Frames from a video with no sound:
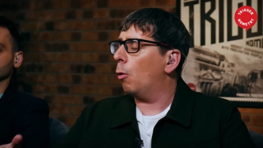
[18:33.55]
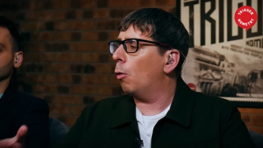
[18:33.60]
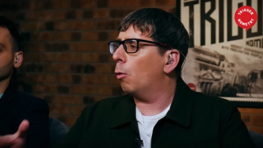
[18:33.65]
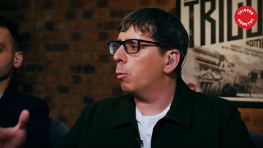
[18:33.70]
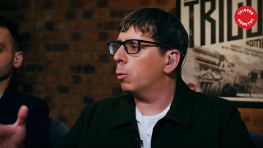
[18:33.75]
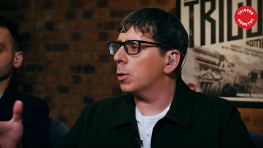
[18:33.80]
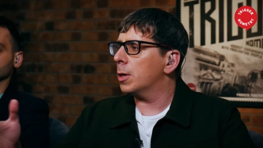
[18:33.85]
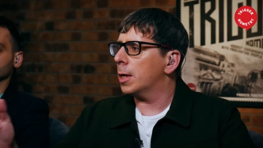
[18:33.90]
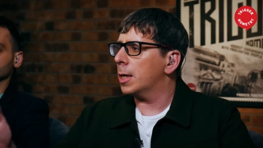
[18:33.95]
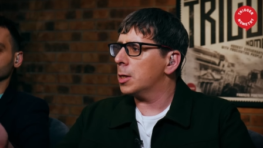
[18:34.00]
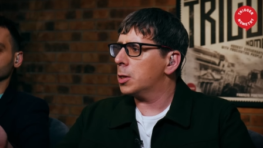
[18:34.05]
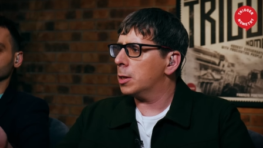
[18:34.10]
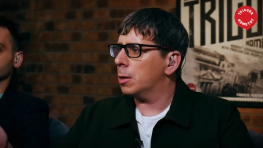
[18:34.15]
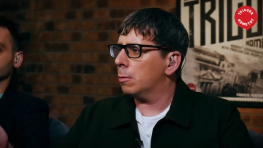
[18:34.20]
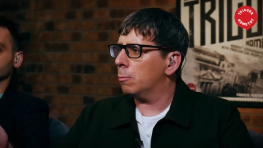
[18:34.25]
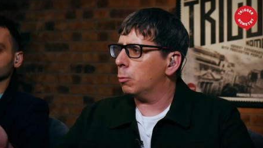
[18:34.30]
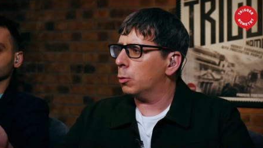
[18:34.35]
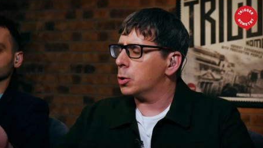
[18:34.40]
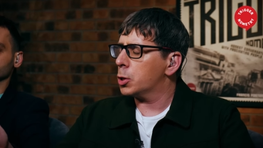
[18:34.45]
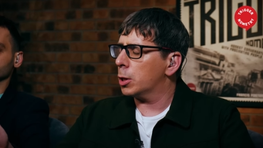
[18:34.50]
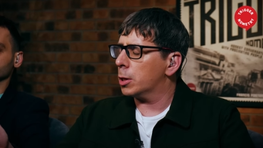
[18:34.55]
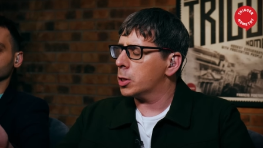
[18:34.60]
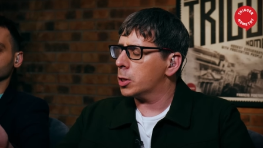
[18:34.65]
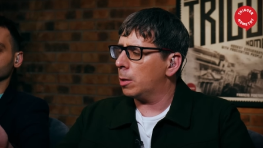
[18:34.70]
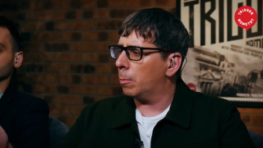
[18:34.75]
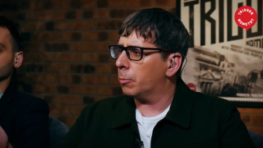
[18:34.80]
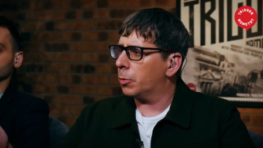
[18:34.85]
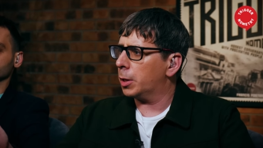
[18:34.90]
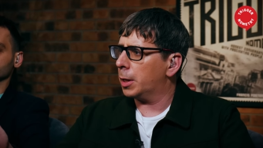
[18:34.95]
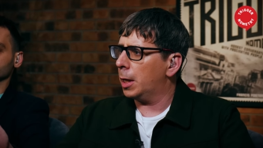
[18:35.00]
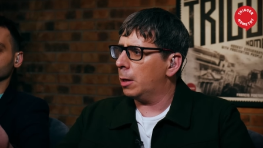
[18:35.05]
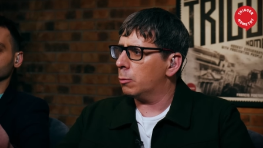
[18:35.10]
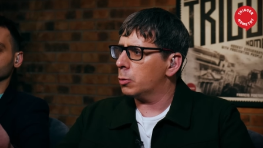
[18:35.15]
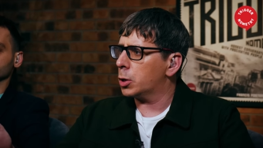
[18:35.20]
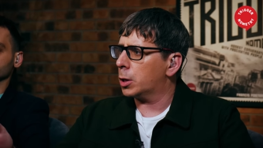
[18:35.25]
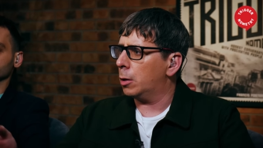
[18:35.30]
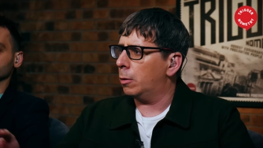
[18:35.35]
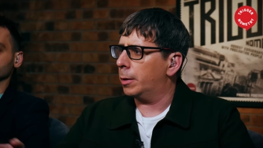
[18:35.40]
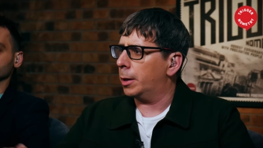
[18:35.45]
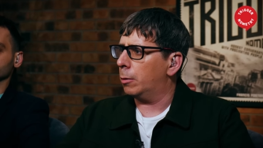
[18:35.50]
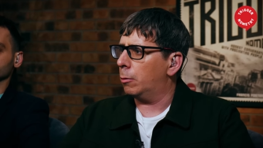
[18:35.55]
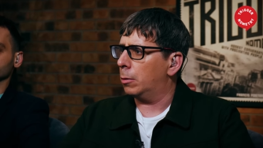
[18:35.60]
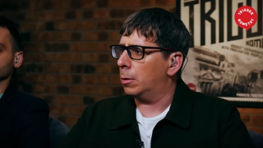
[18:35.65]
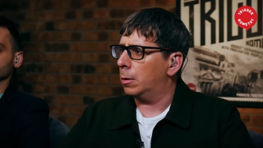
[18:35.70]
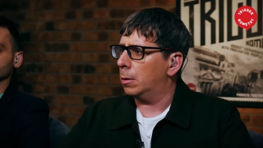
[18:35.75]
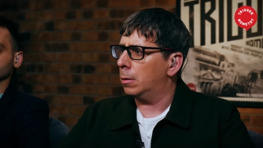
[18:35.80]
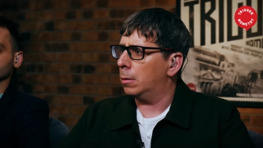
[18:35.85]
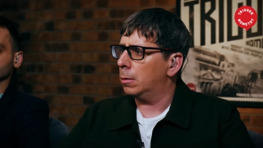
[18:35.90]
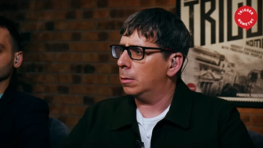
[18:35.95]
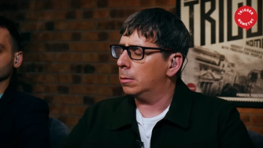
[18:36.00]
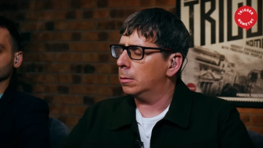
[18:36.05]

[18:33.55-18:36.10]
or is it was there something else going on?